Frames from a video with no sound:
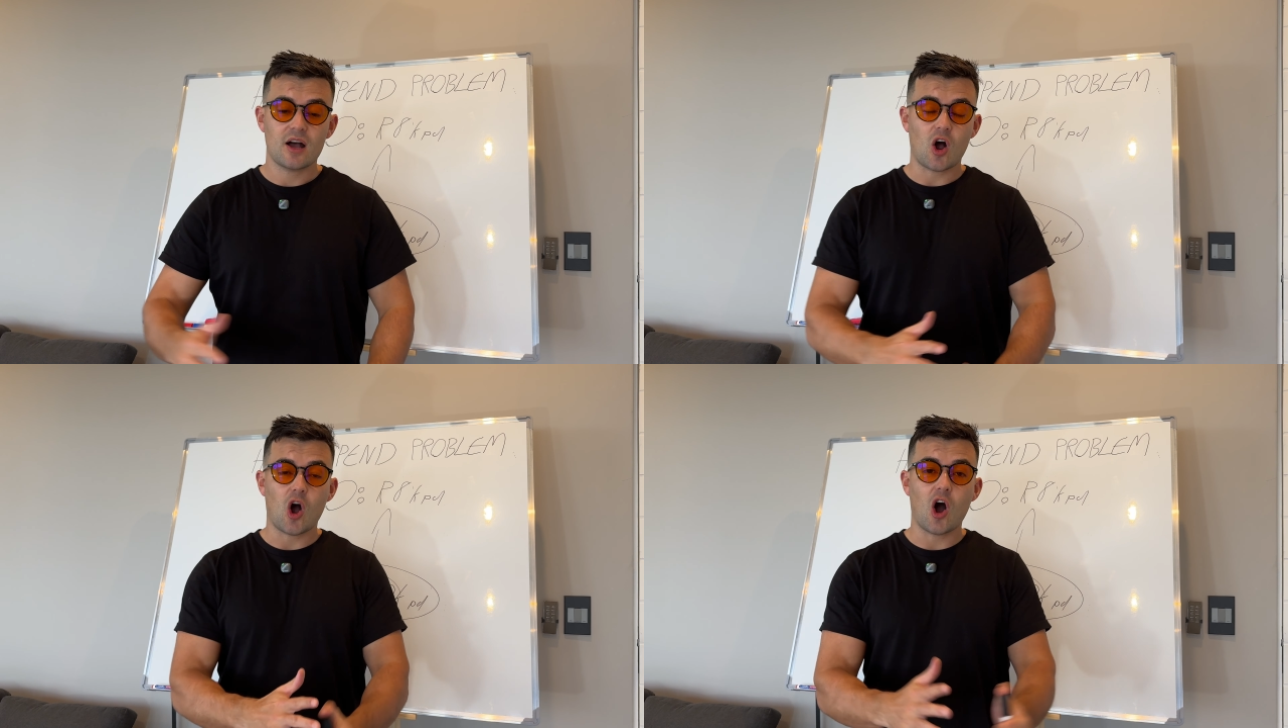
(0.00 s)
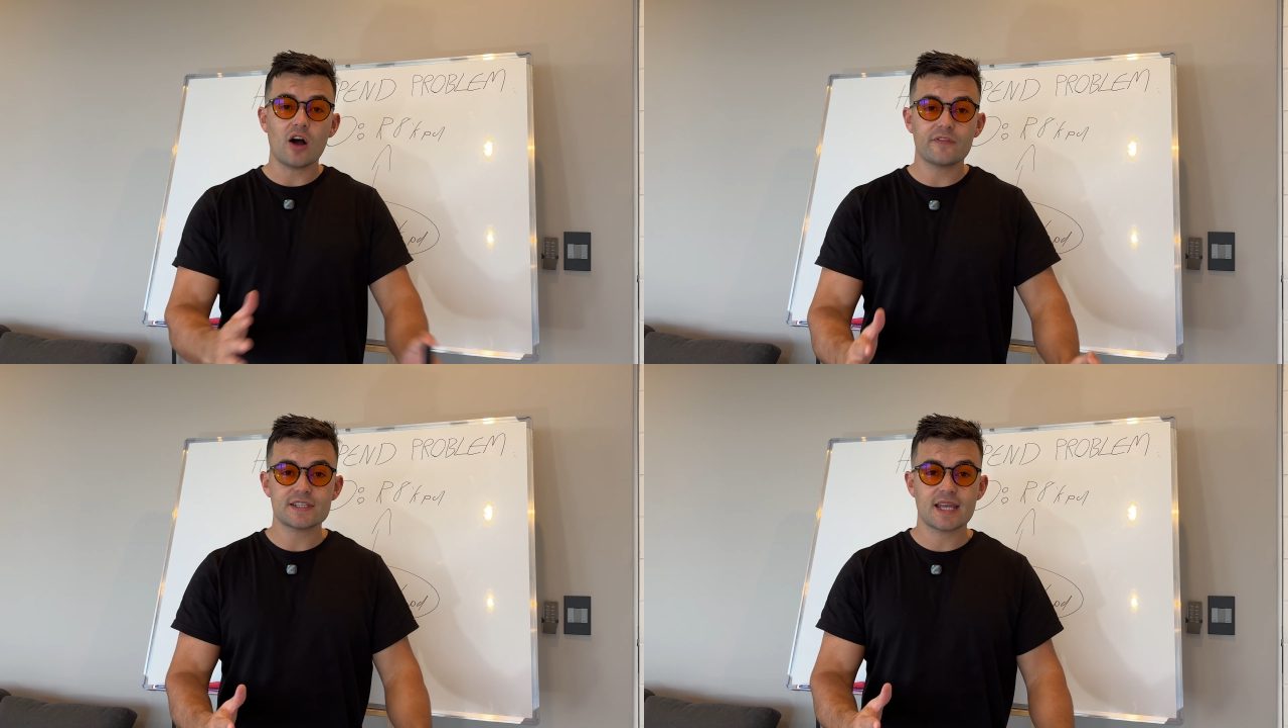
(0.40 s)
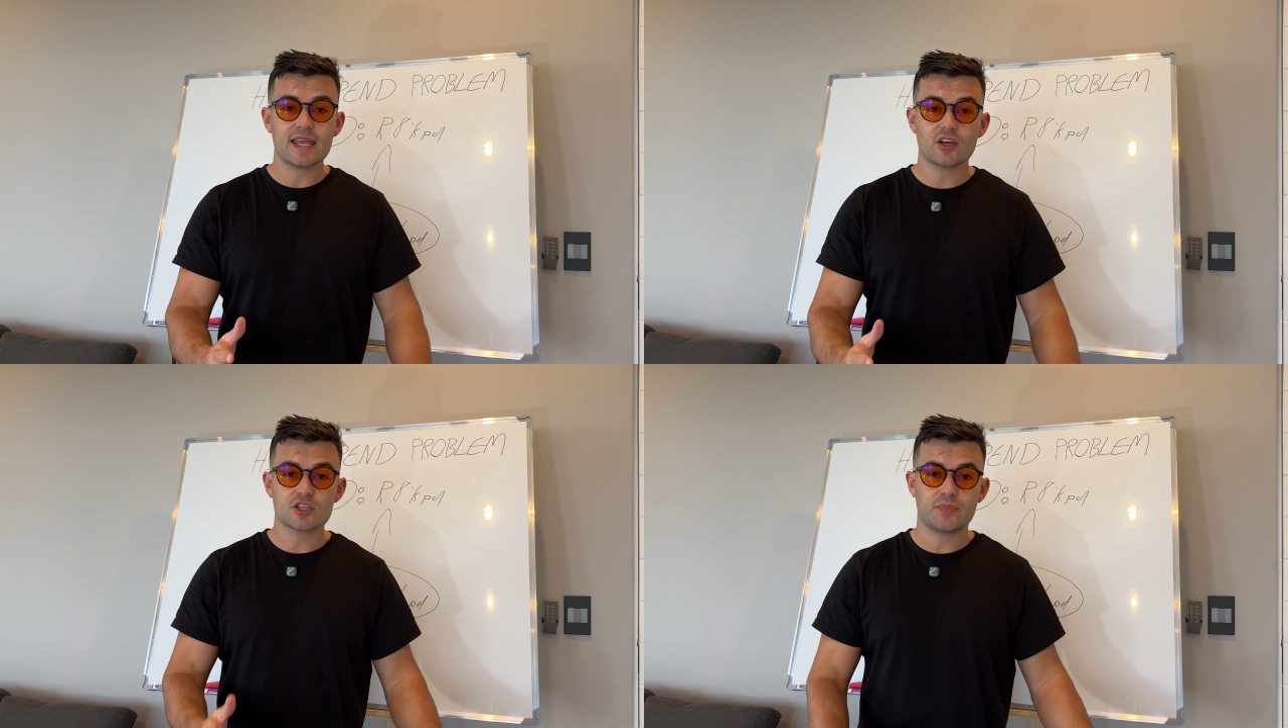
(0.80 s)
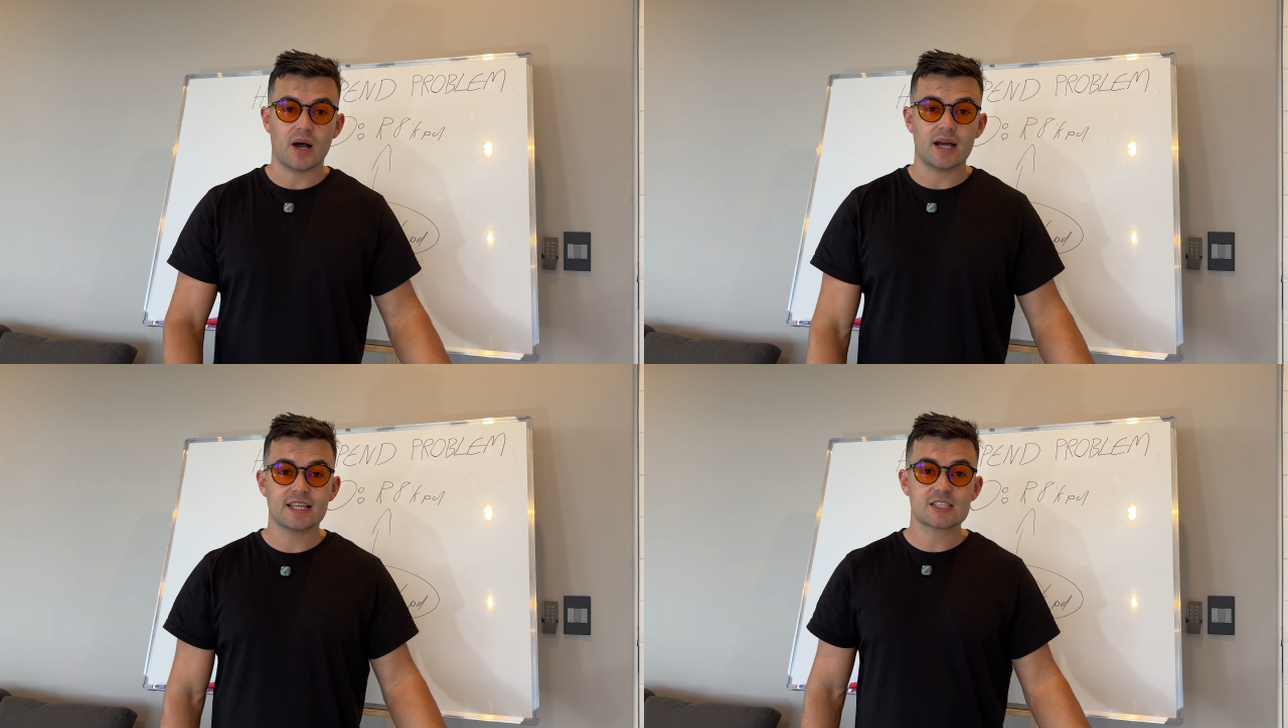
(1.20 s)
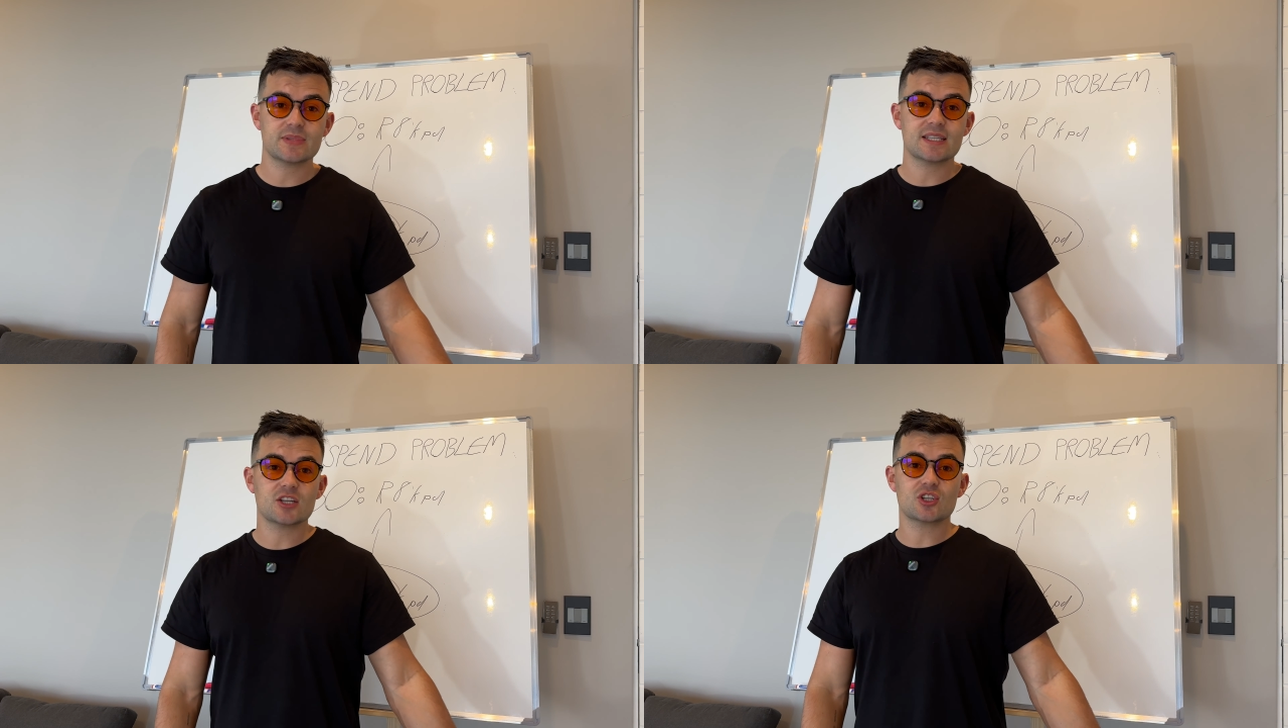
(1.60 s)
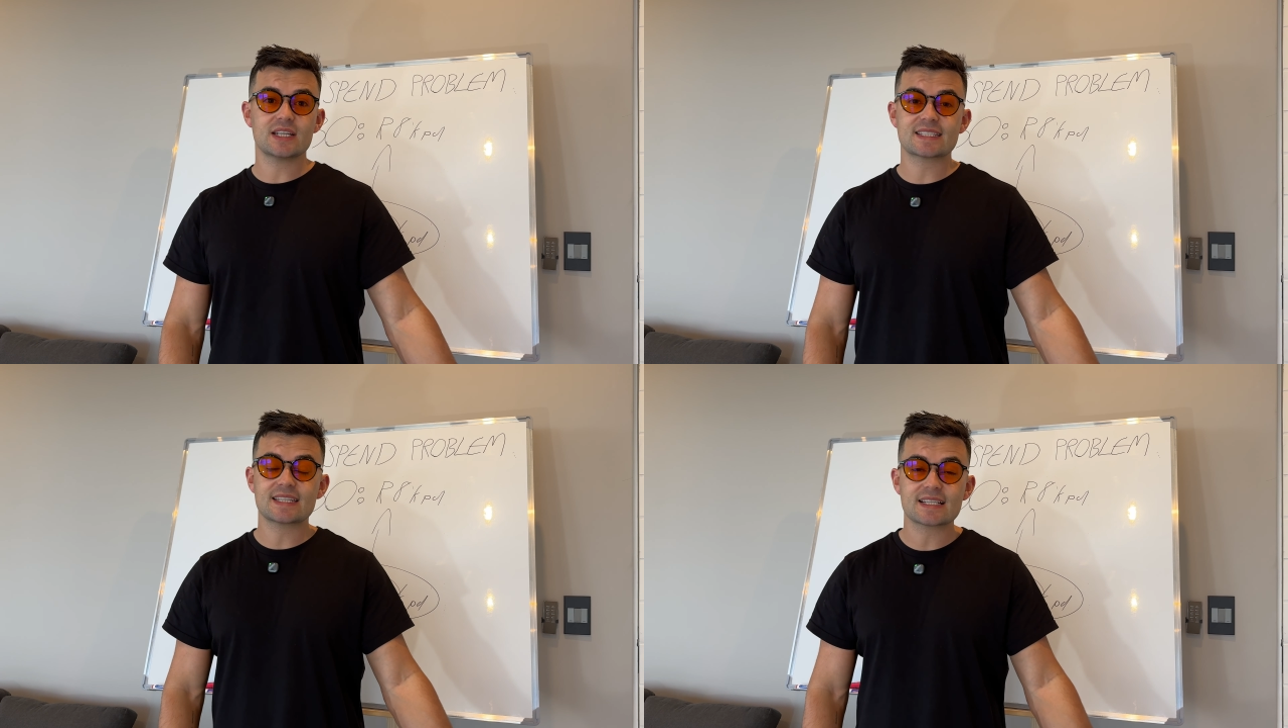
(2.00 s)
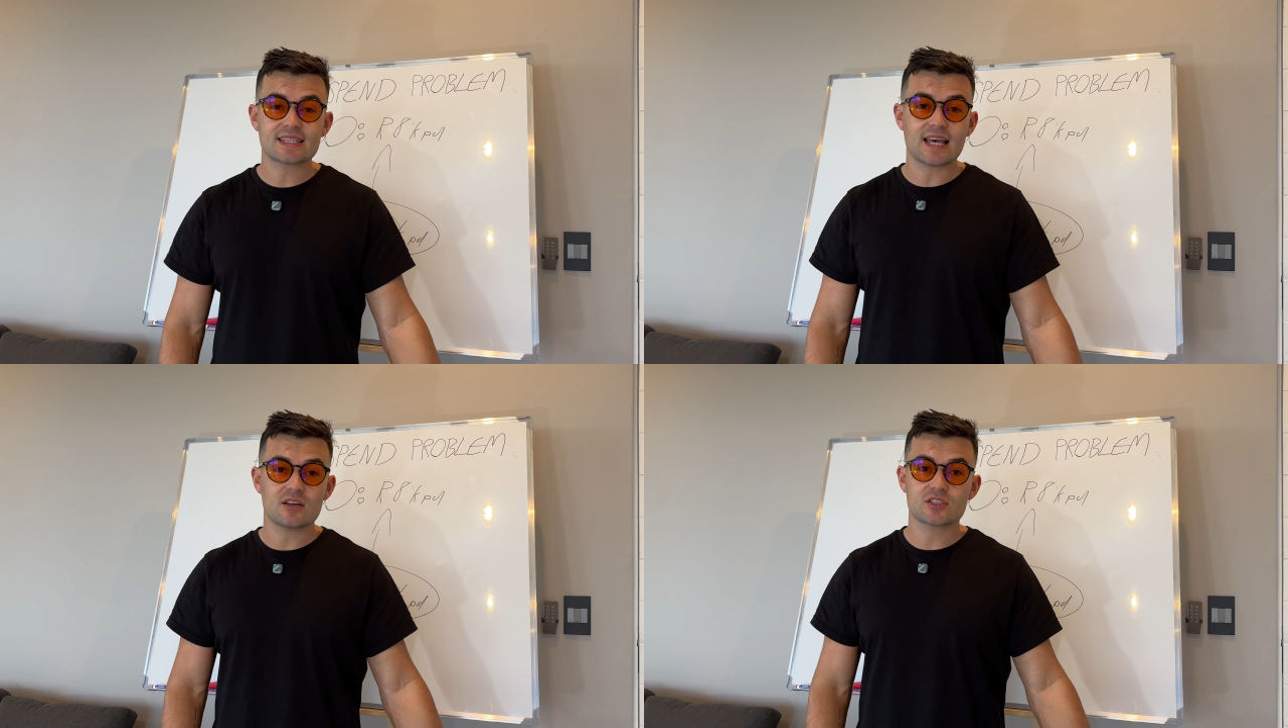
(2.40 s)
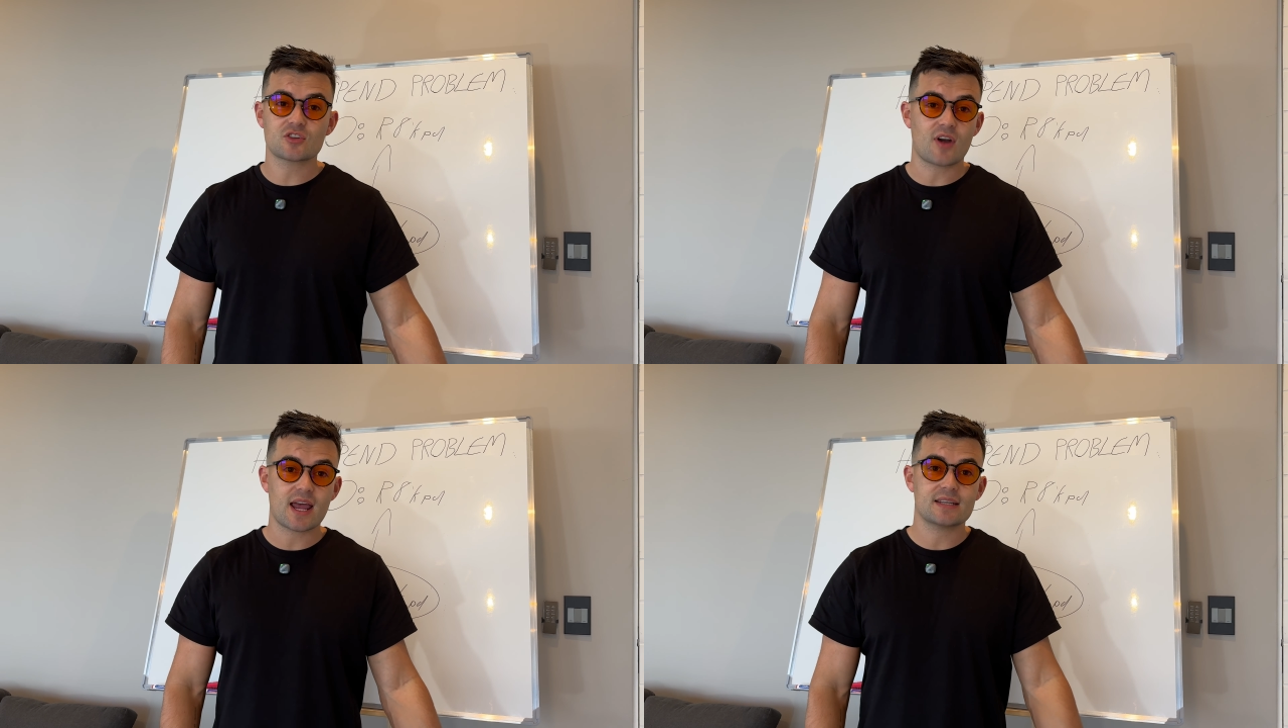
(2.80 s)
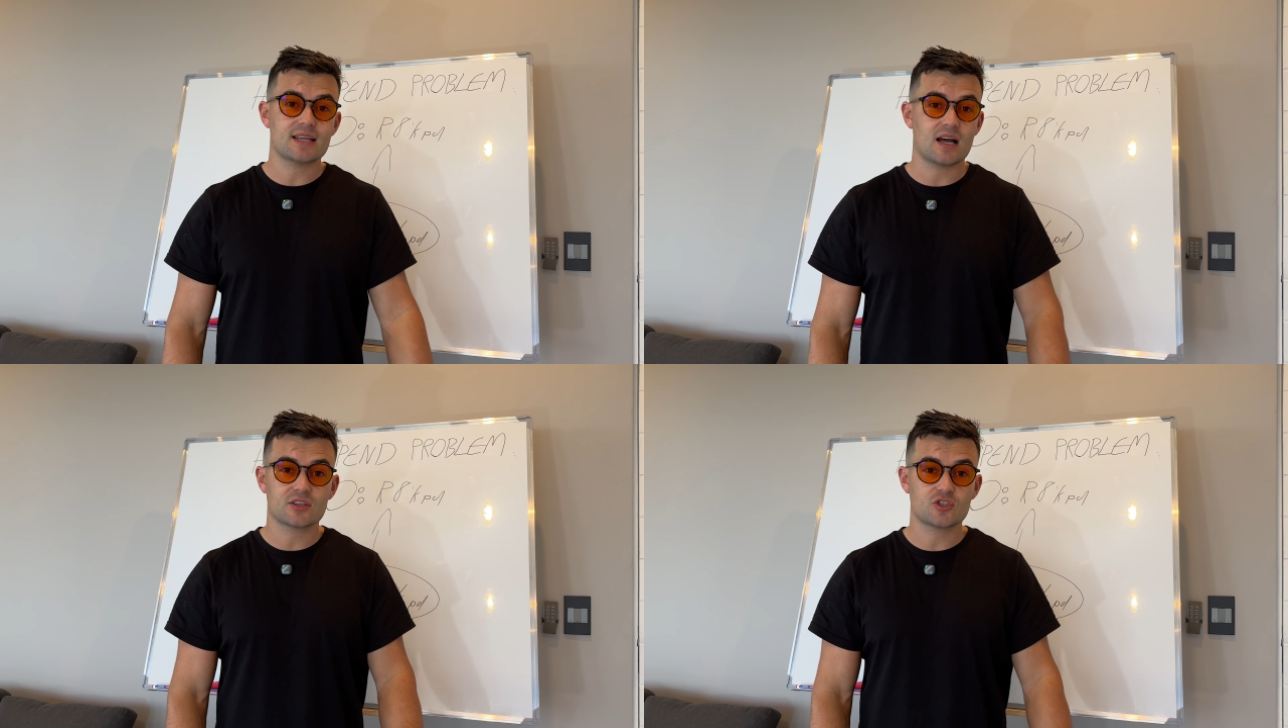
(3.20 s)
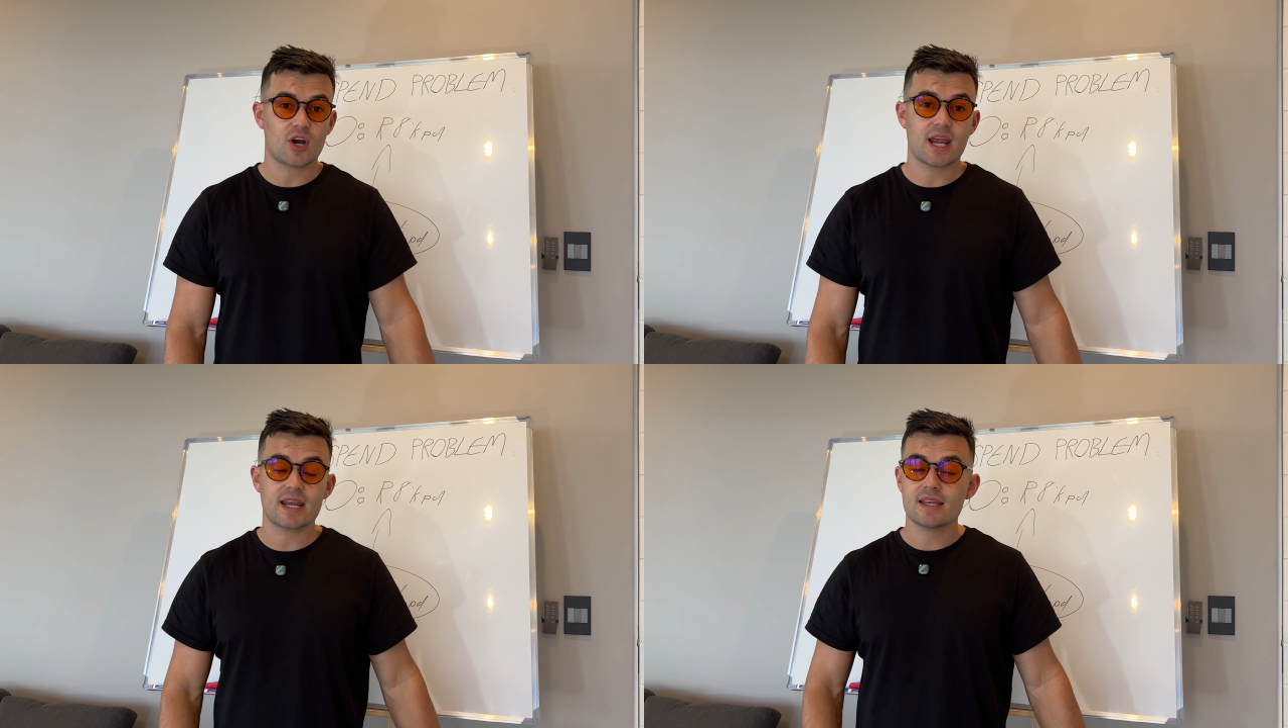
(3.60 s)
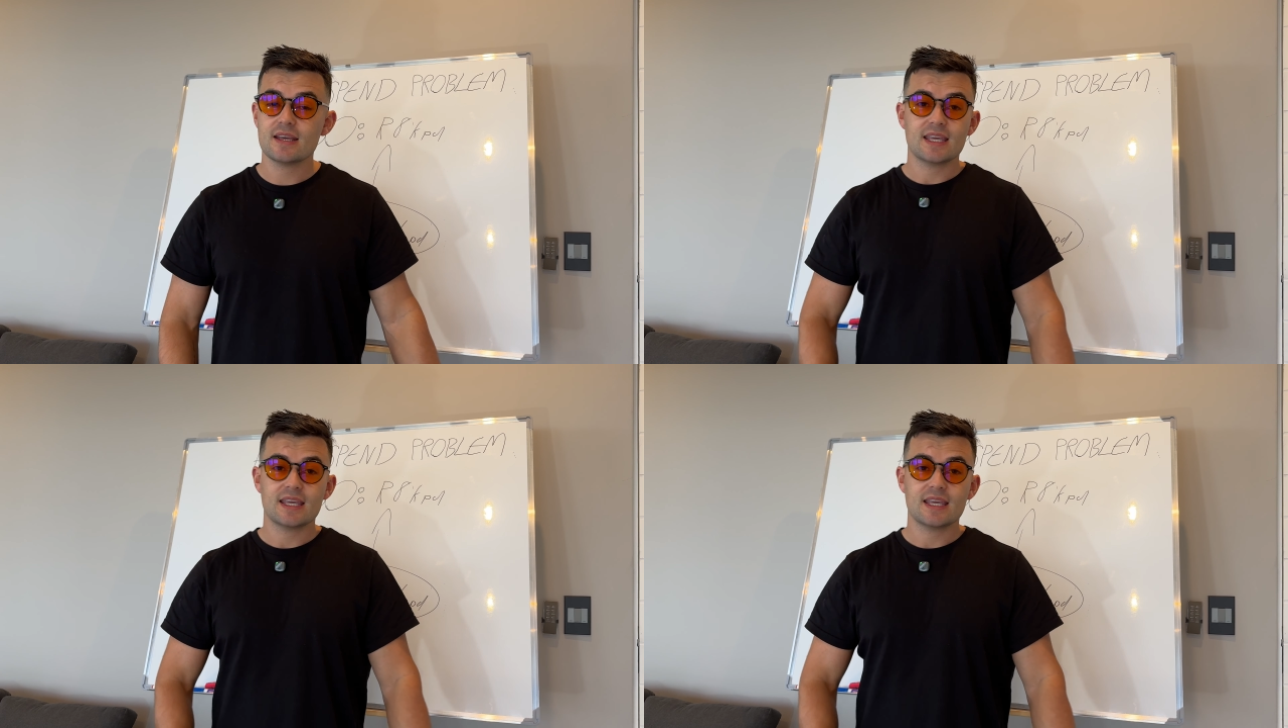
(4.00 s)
half a day goes by, that's potentially 6,000 Rand down the drain,